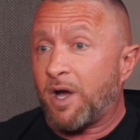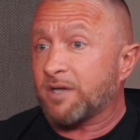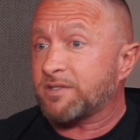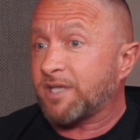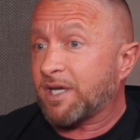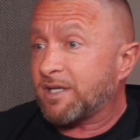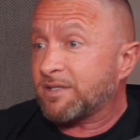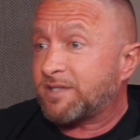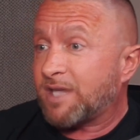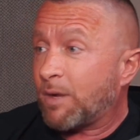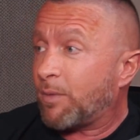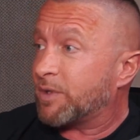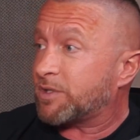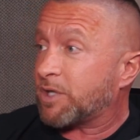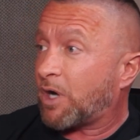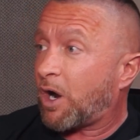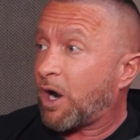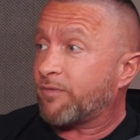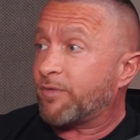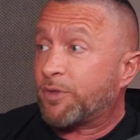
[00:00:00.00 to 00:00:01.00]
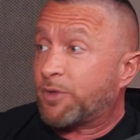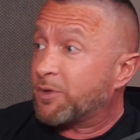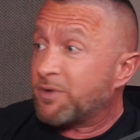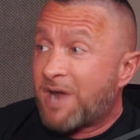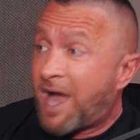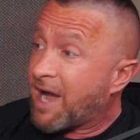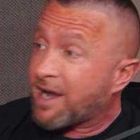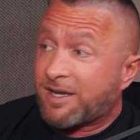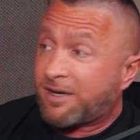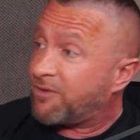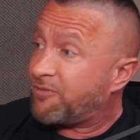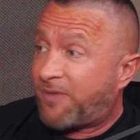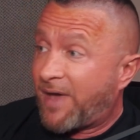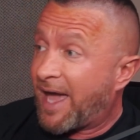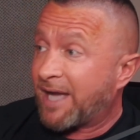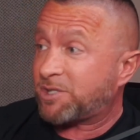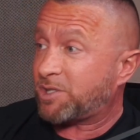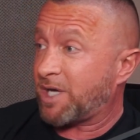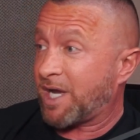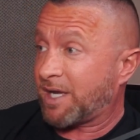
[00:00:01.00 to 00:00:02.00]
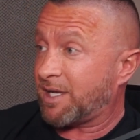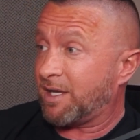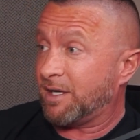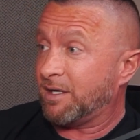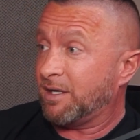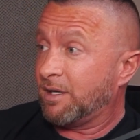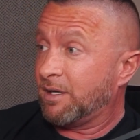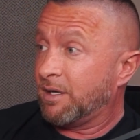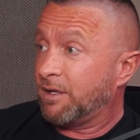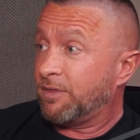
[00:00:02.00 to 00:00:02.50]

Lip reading: I could say I went to Harvard. They're not going to fact check it.